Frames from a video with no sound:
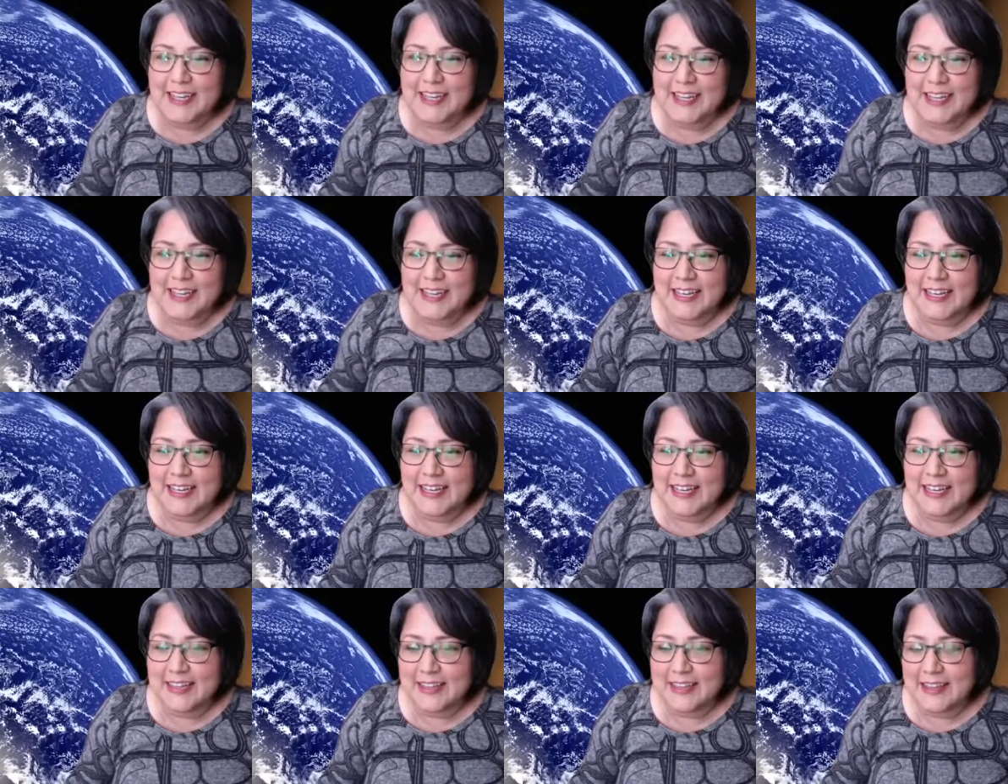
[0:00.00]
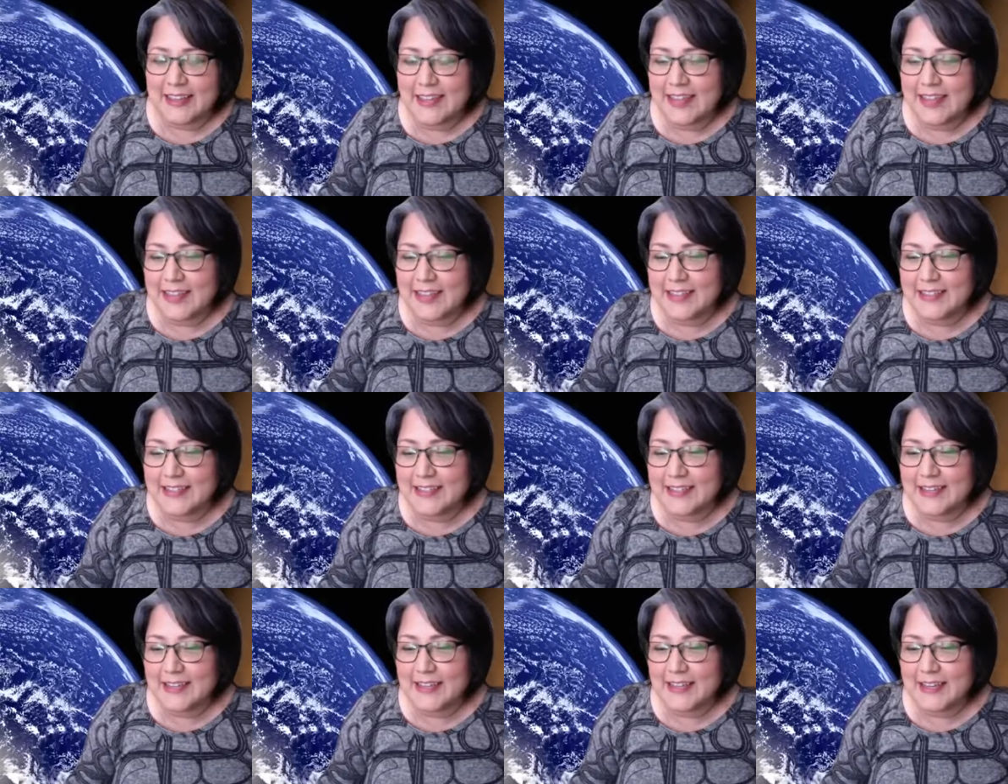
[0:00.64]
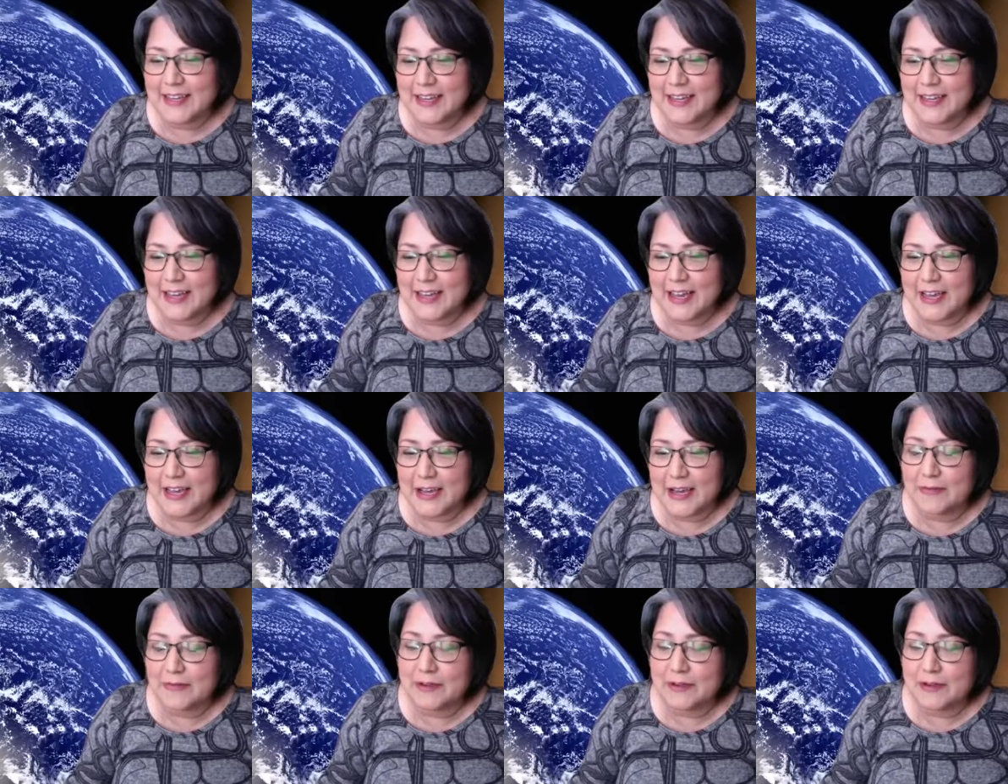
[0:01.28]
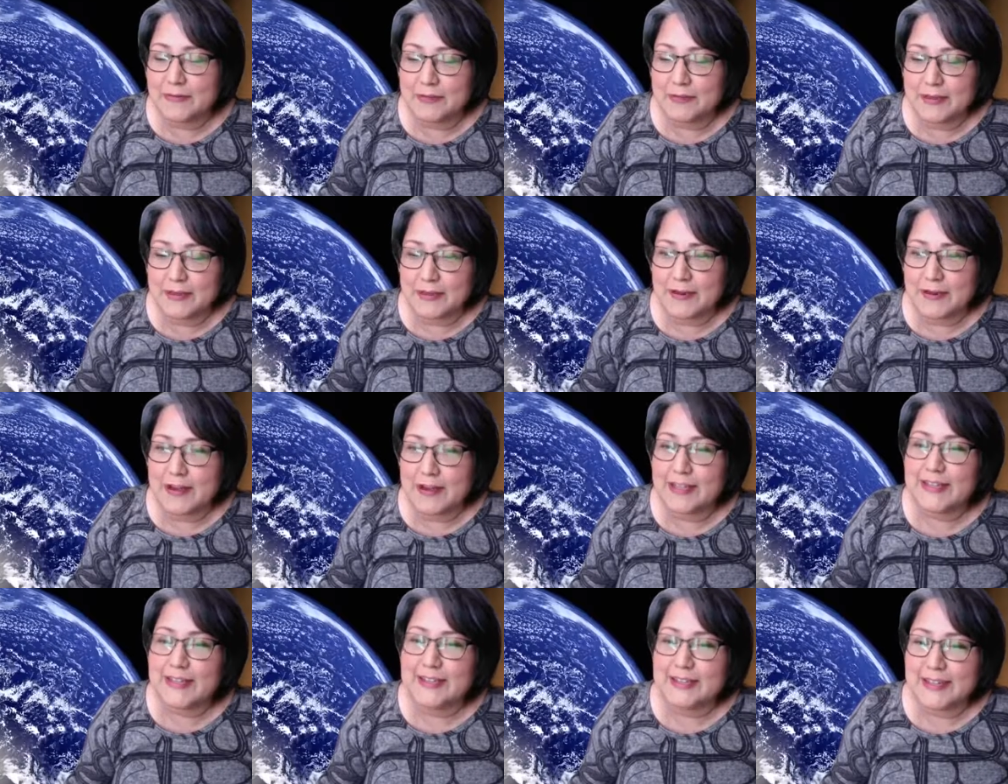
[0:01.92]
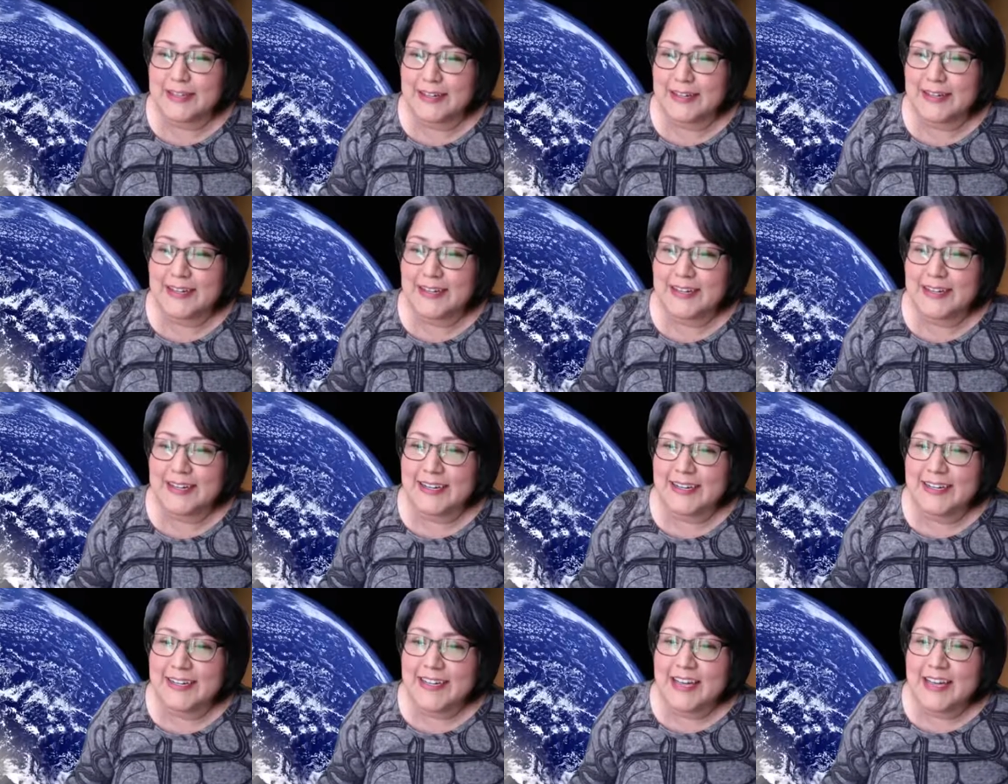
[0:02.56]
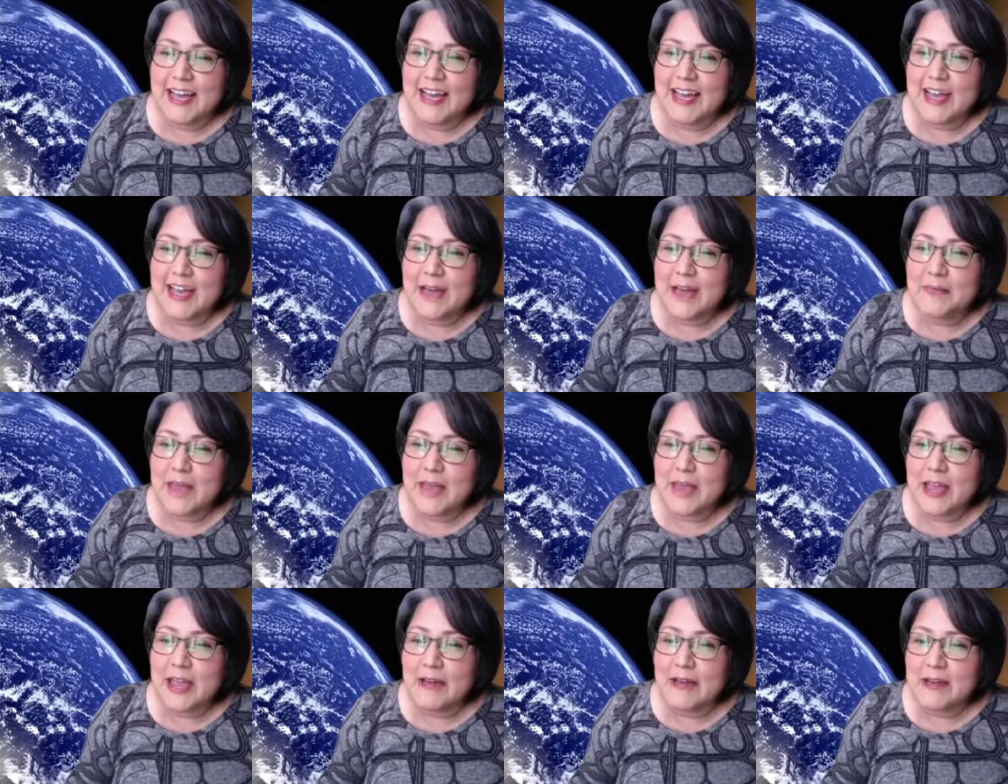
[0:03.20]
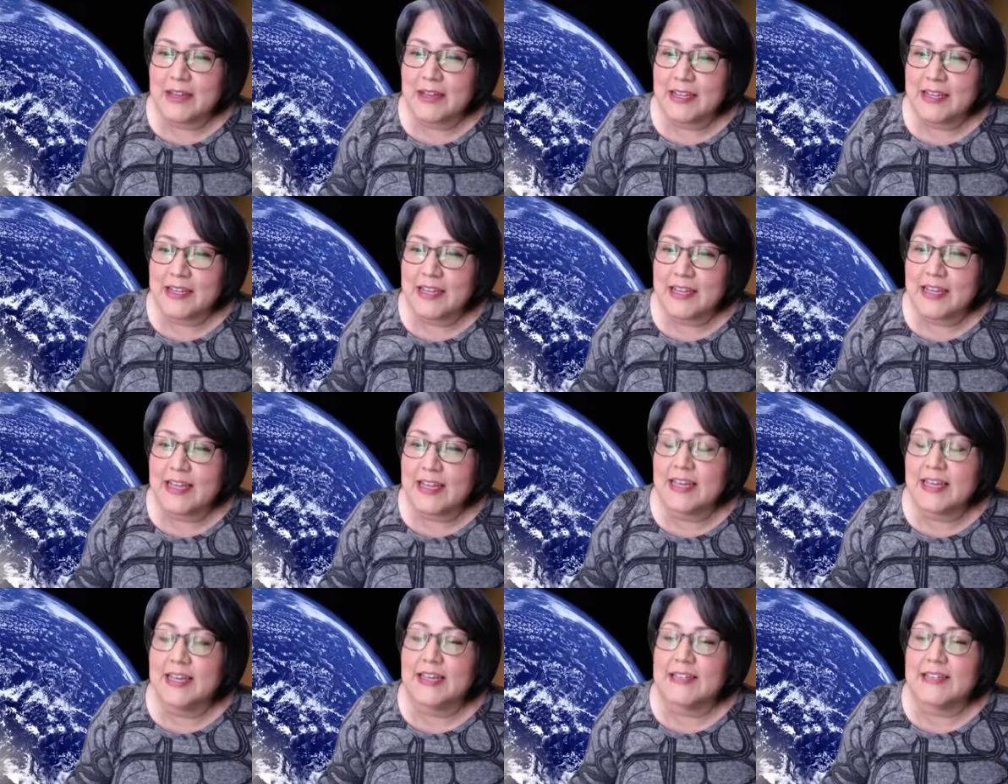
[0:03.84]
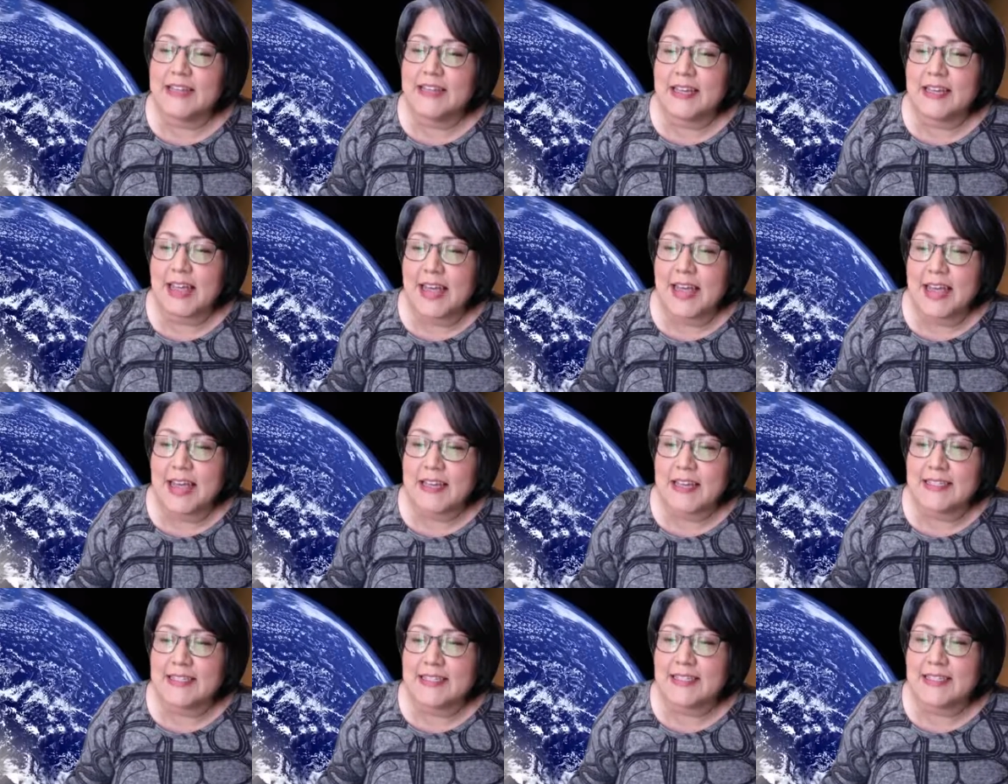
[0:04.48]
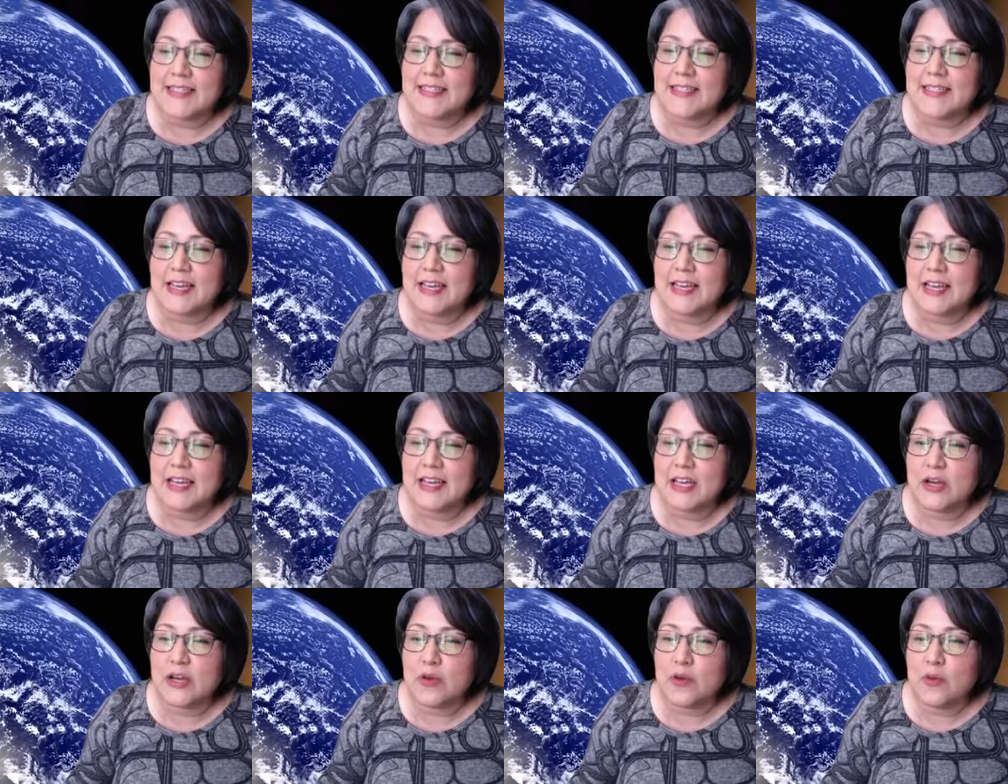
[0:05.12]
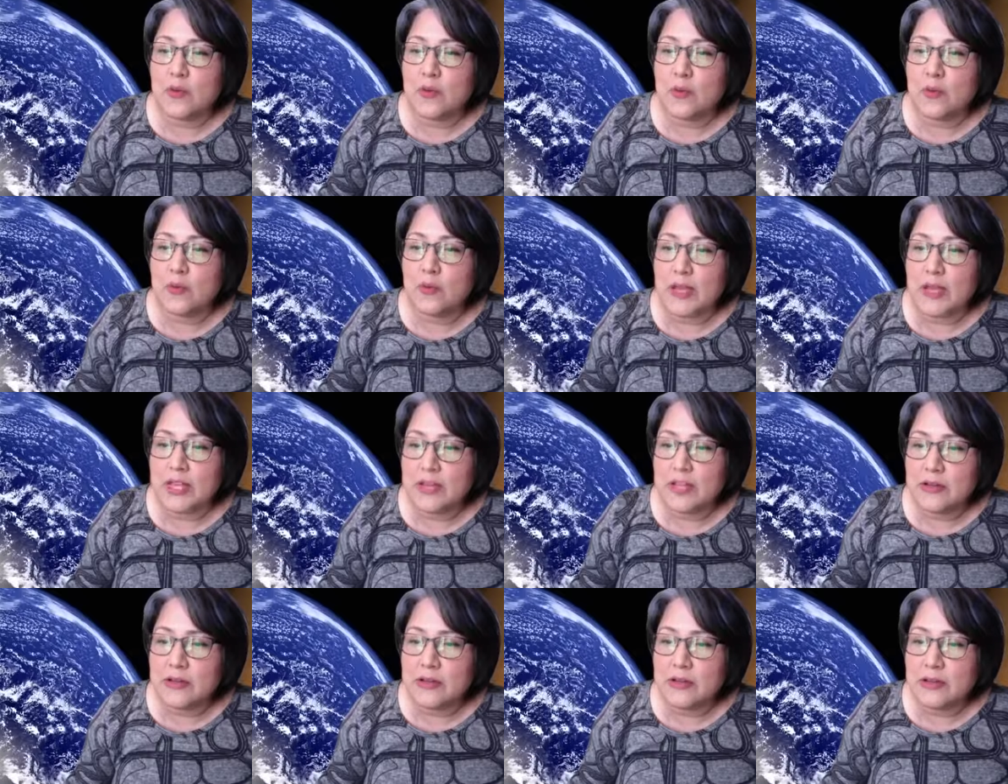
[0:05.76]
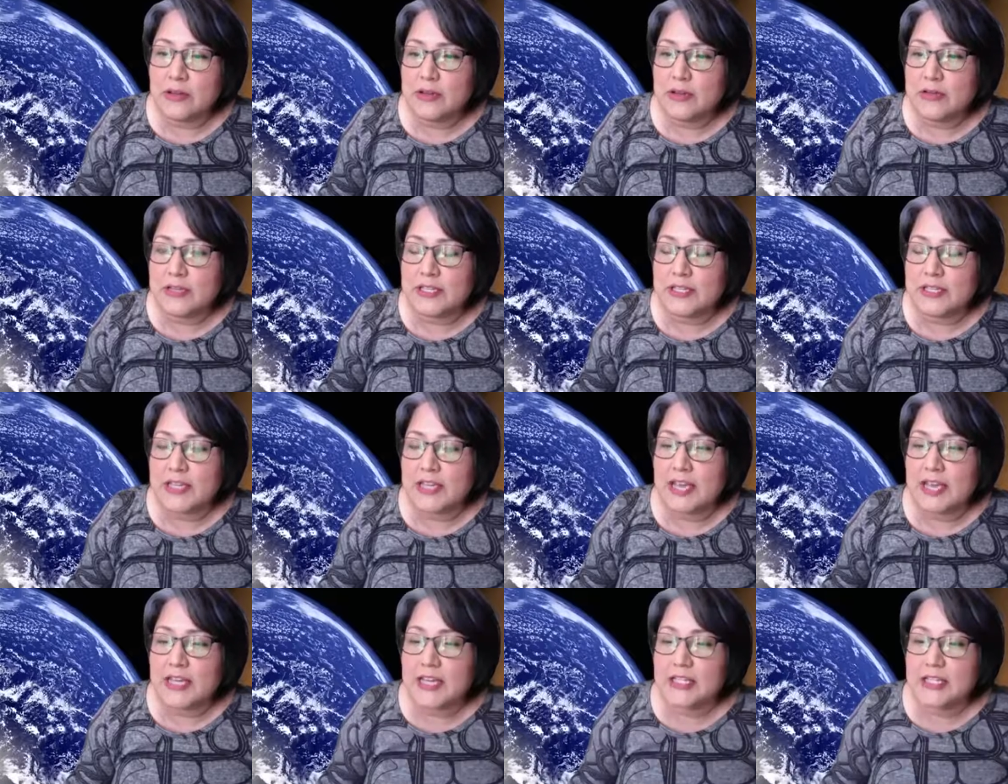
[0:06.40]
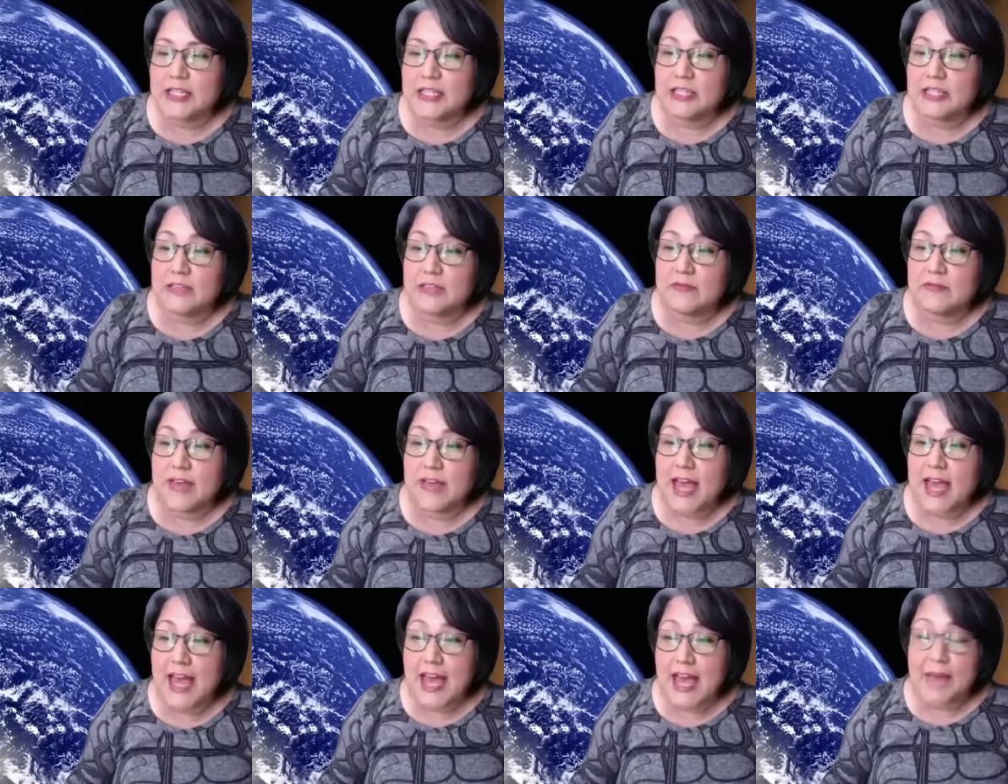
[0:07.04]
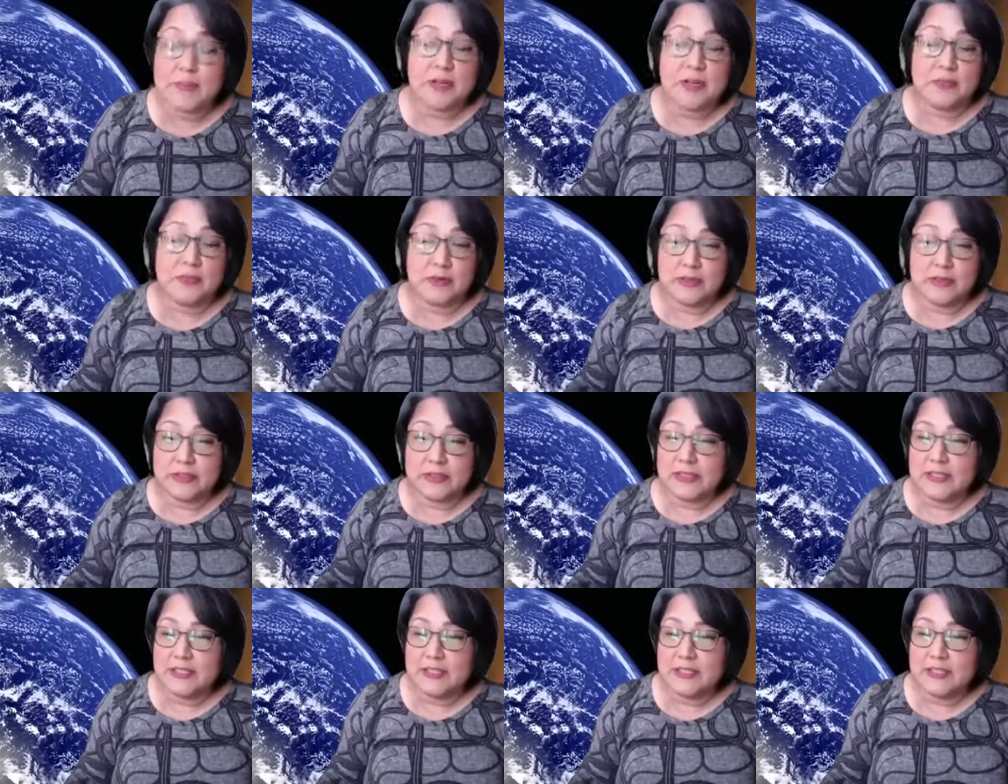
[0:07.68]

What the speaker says: I agree with your answer there. Arian Dega asks, when you use the adjective habitable,